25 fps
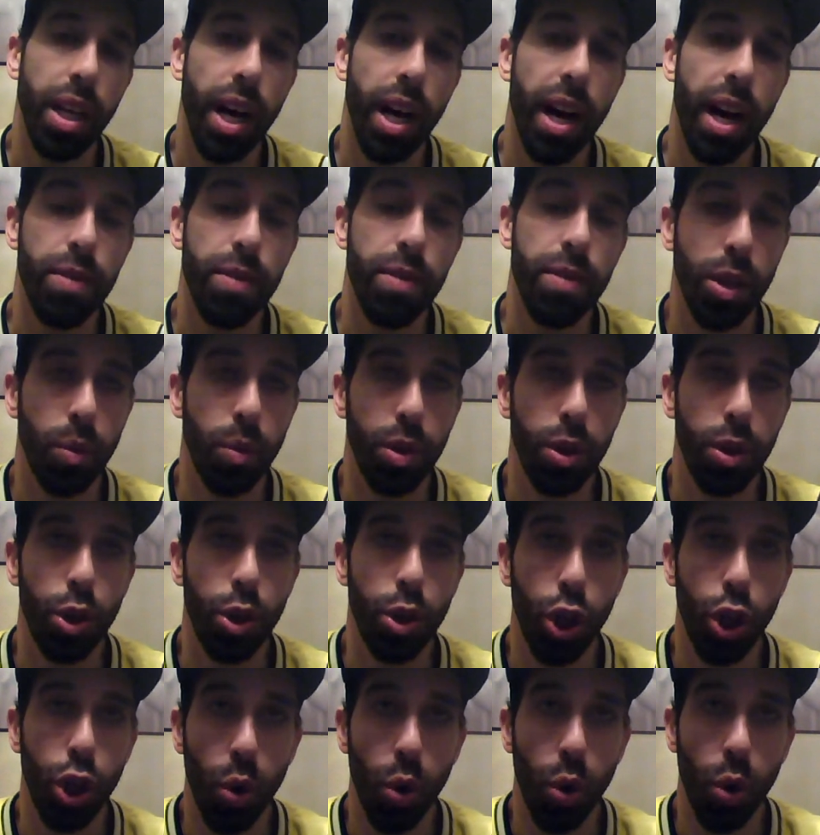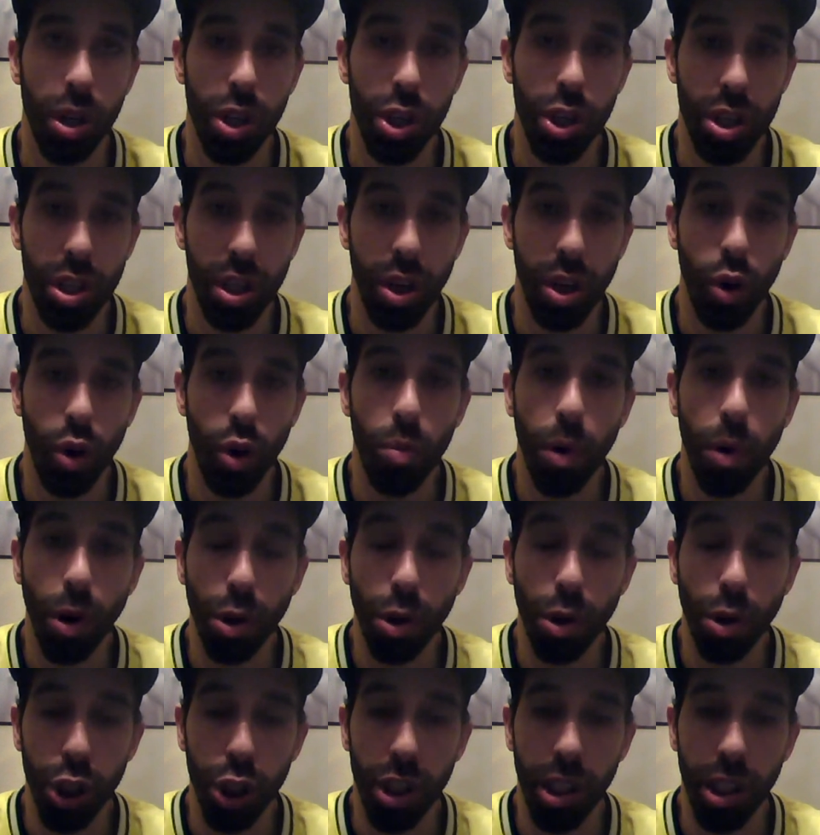obviously when you show it in slow
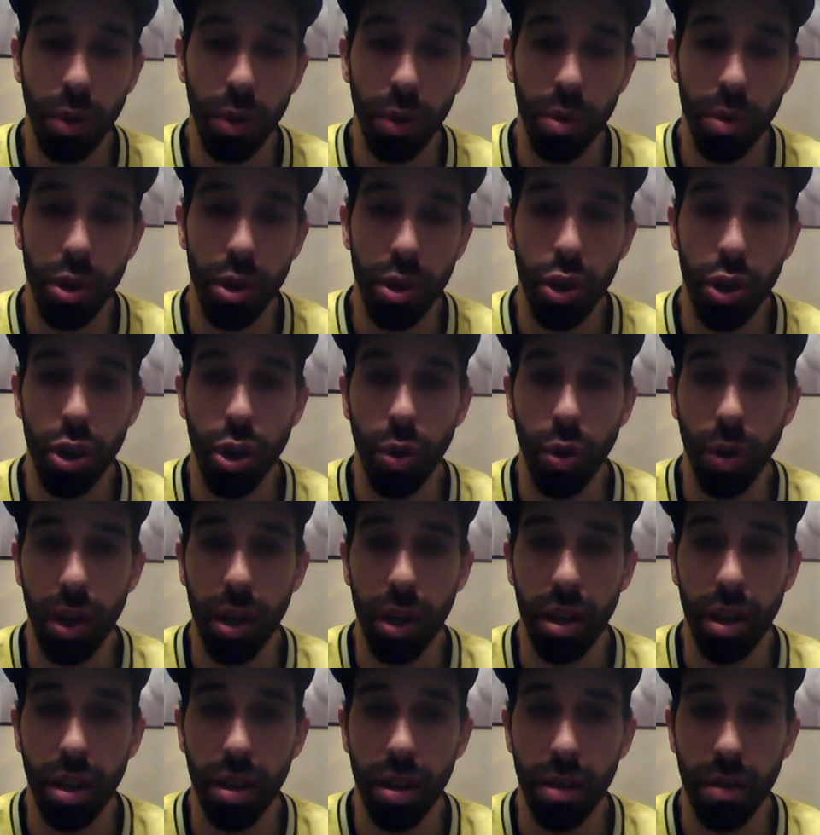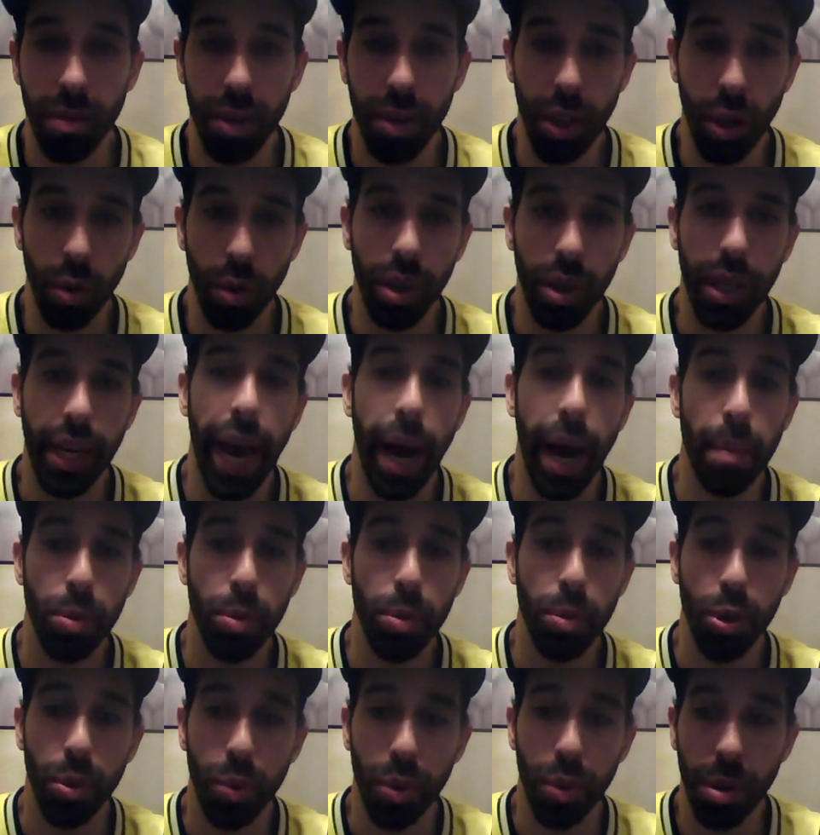motion and when you show it
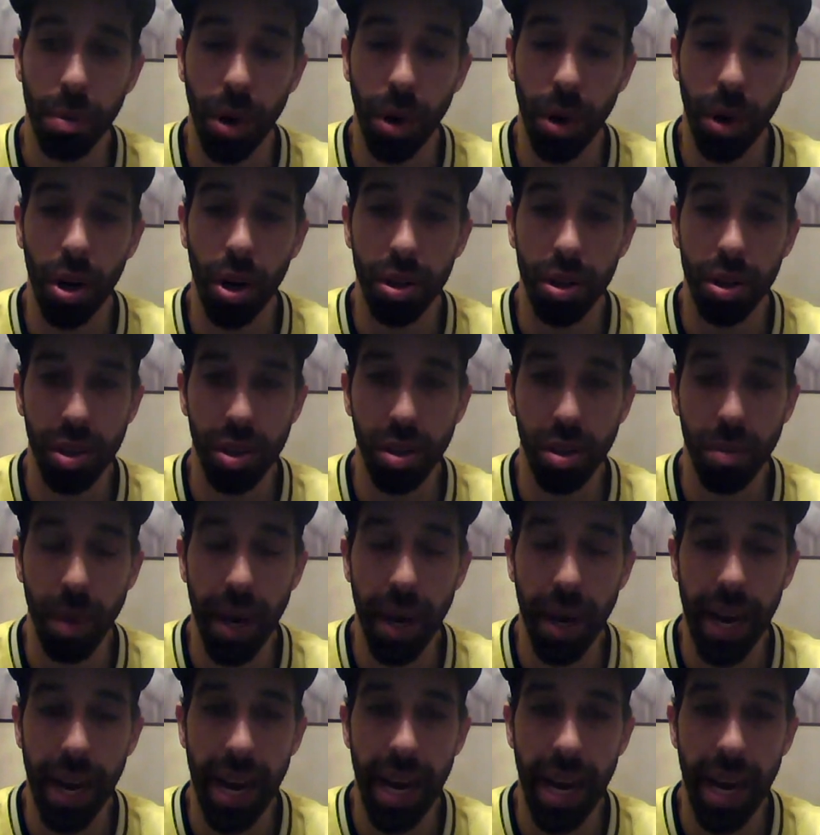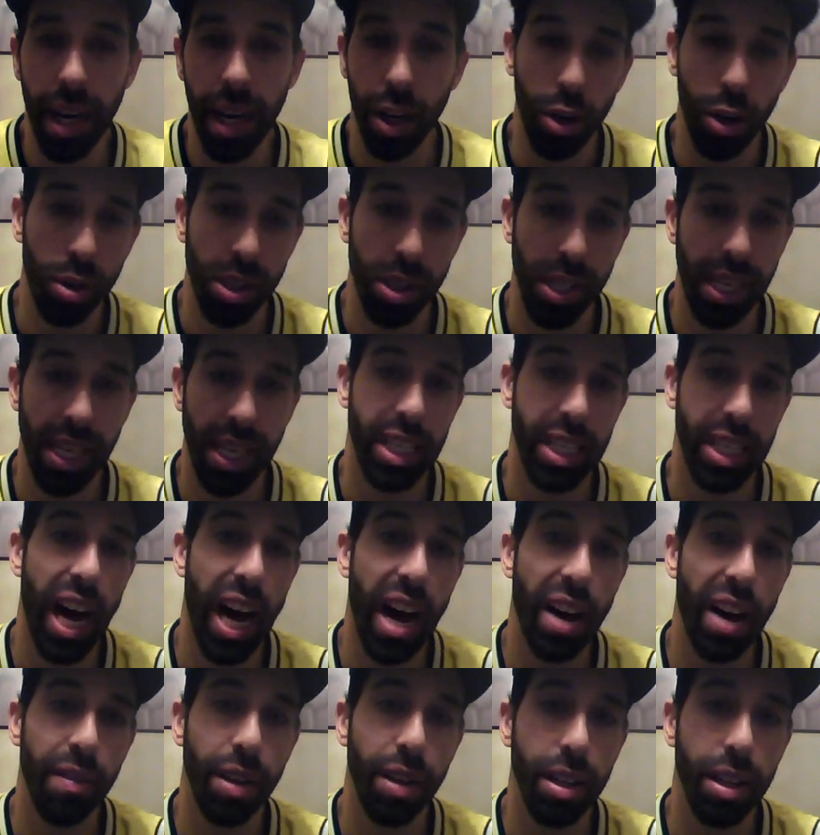captured with the ball still in my hand, it looks like it's
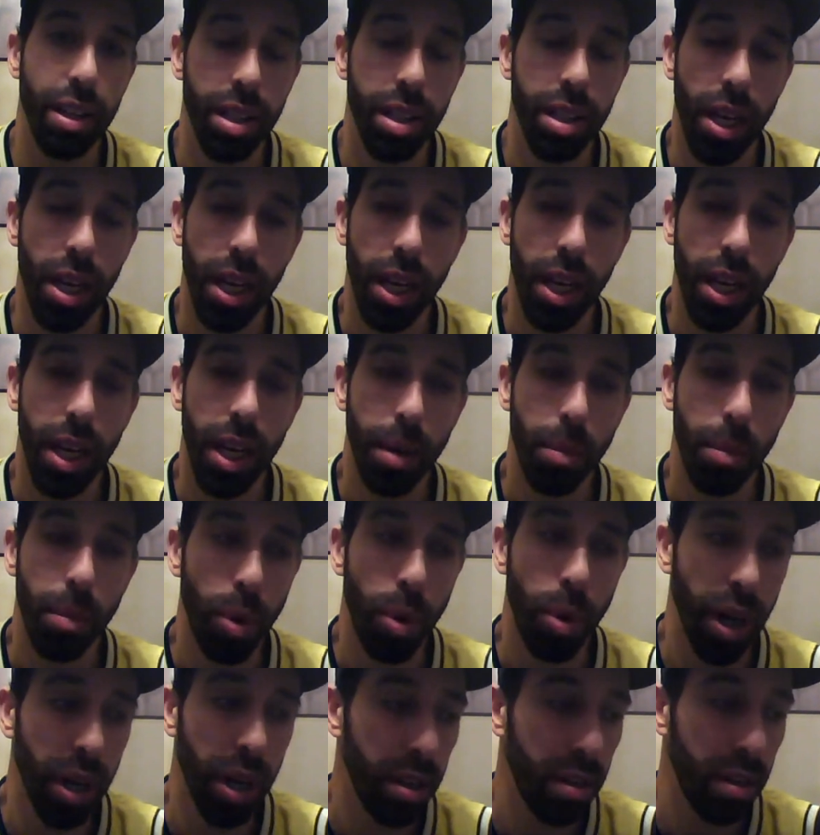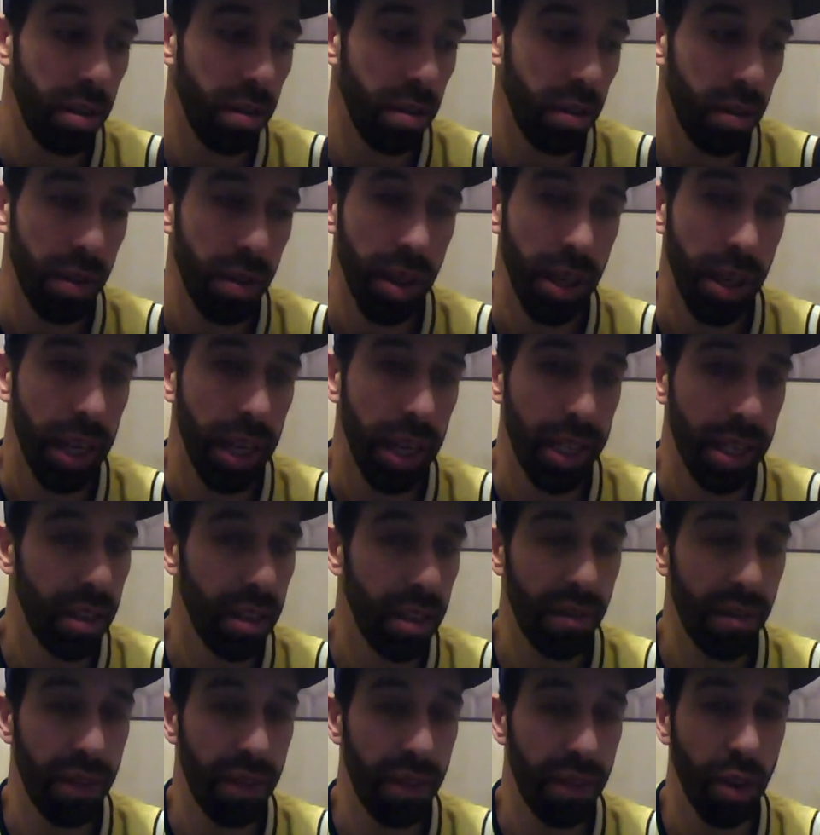obvious, but it
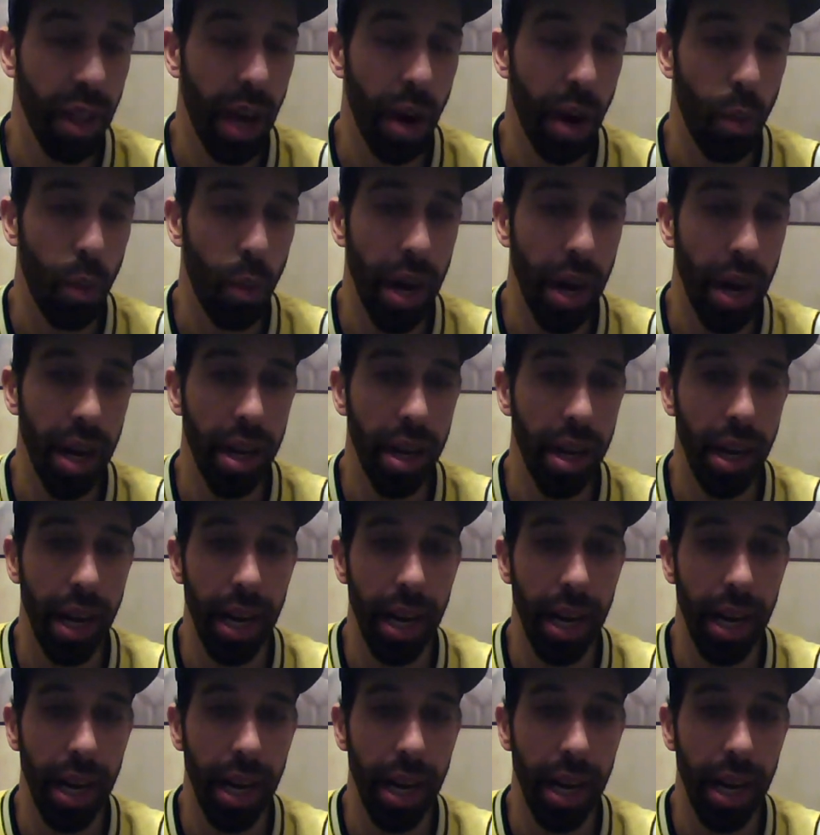didn't feel that way.